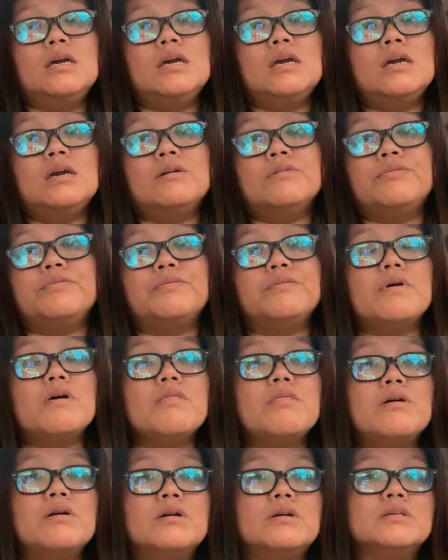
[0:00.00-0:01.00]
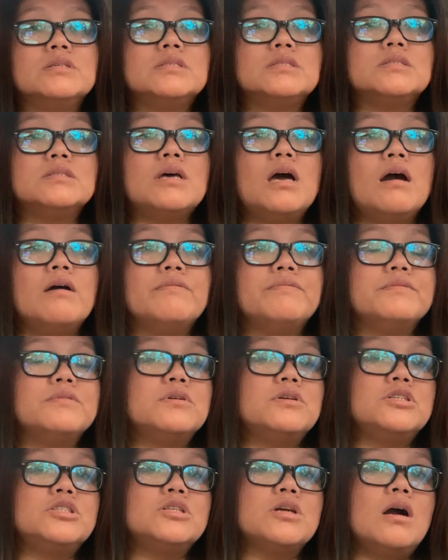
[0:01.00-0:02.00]
if there's
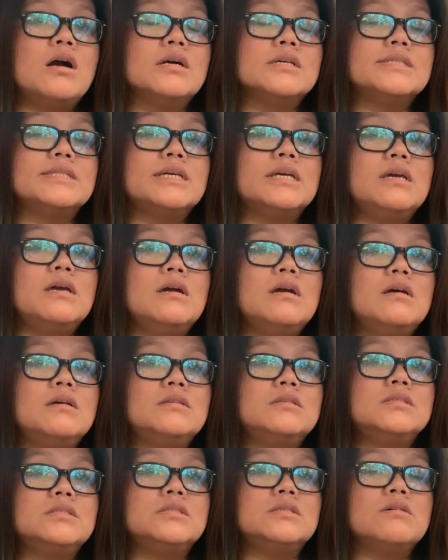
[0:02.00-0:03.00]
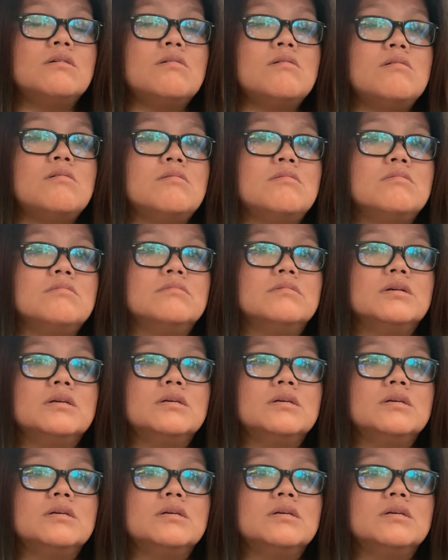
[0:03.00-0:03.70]
aftershocks again. So